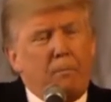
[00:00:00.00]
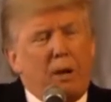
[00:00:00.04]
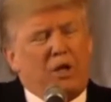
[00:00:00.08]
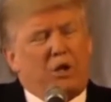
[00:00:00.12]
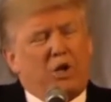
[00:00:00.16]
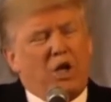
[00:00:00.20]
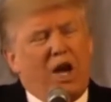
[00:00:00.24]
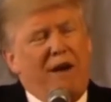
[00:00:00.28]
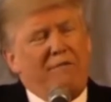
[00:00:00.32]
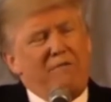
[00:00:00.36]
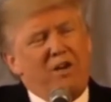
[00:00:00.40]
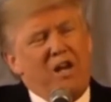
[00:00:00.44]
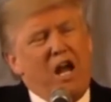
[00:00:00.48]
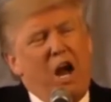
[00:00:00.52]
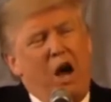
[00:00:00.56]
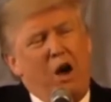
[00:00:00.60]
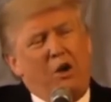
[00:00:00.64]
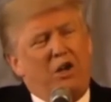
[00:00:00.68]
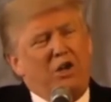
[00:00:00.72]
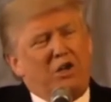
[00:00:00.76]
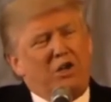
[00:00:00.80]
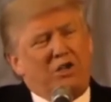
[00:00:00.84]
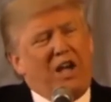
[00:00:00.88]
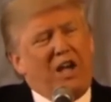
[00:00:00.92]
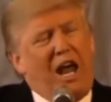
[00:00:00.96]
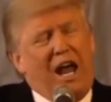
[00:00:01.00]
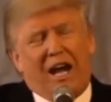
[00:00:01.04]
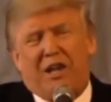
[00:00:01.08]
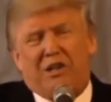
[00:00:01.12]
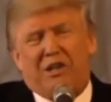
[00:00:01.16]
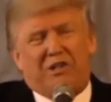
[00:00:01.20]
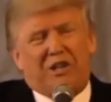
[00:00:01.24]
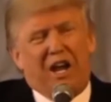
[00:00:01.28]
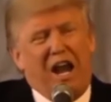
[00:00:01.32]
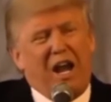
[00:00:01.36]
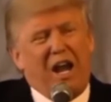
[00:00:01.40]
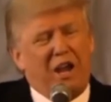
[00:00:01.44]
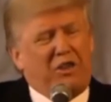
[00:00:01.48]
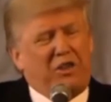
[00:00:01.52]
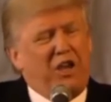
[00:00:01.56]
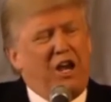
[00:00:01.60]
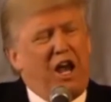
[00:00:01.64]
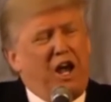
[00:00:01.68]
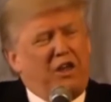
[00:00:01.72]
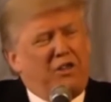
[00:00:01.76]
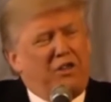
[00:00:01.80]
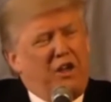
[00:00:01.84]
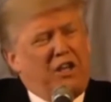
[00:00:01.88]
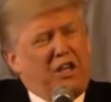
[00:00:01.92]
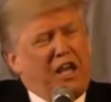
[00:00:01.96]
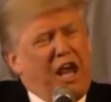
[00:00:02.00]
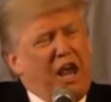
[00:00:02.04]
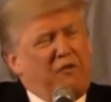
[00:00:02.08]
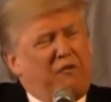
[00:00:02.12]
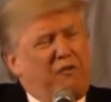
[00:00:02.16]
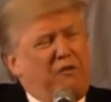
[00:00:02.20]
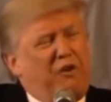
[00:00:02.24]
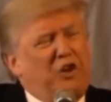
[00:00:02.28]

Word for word: But do you ever notice that? I said it the other day.